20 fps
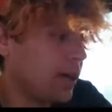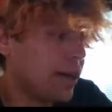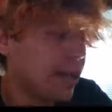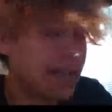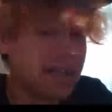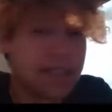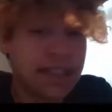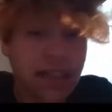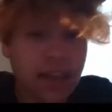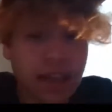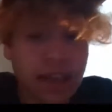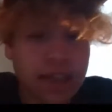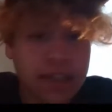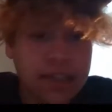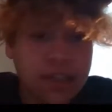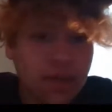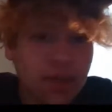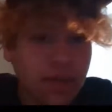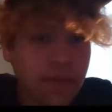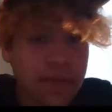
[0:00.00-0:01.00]

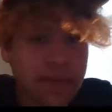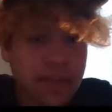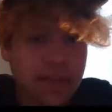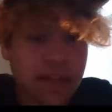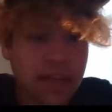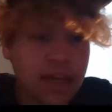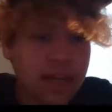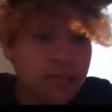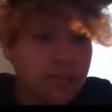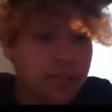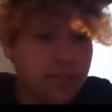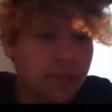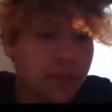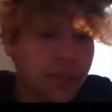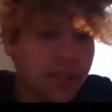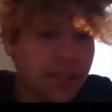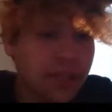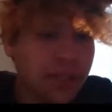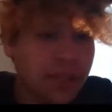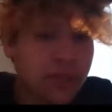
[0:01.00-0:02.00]
Kentucky's offensive line was
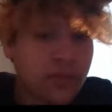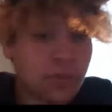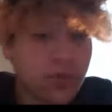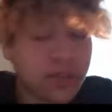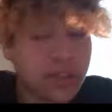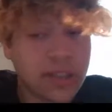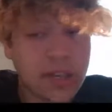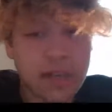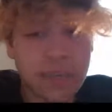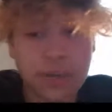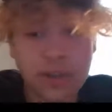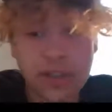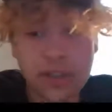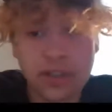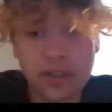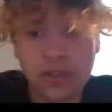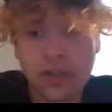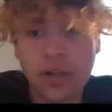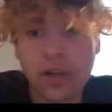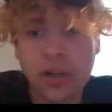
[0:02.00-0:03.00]
really good. Georgia got
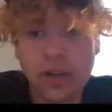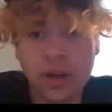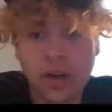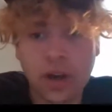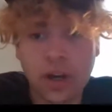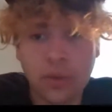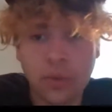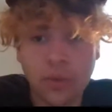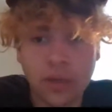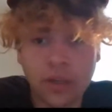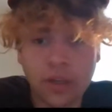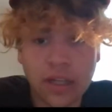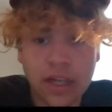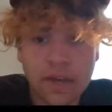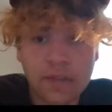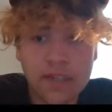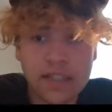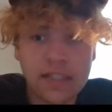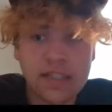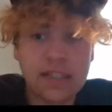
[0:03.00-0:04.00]
pressure on Will
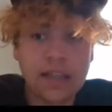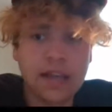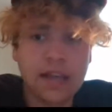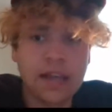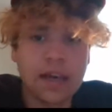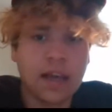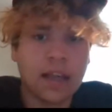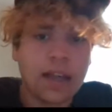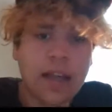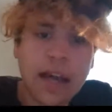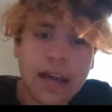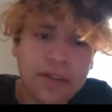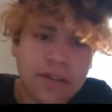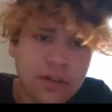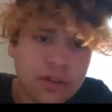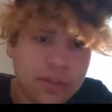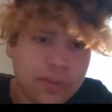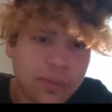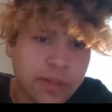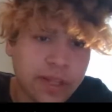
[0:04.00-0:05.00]
Levis. A lot of
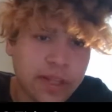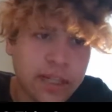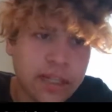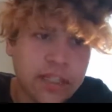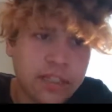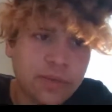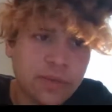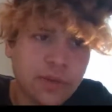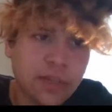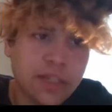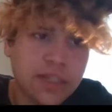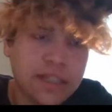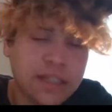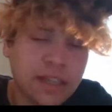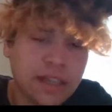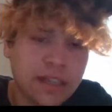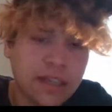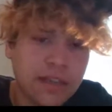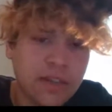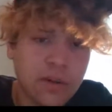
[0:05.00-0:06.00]
those plays for
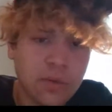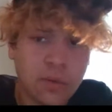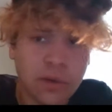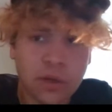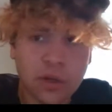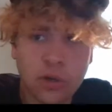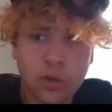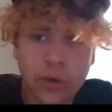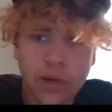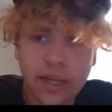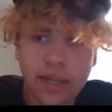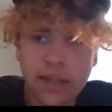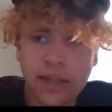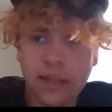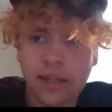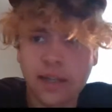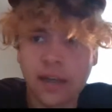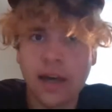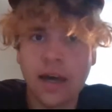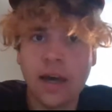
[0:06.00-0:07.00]
Kentucky, though, were
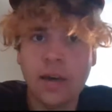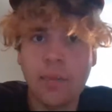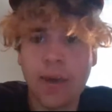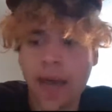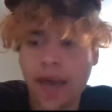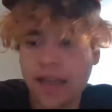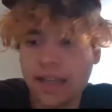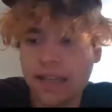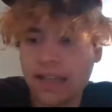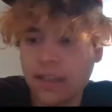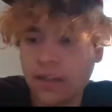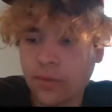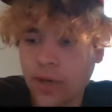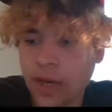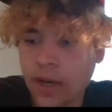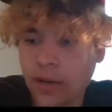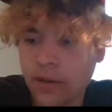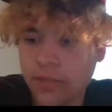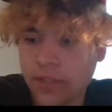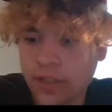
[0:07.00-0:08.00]
quick passing
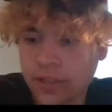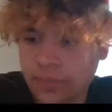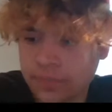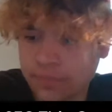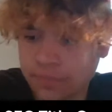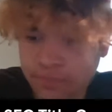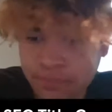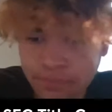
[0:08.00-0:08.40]
routes.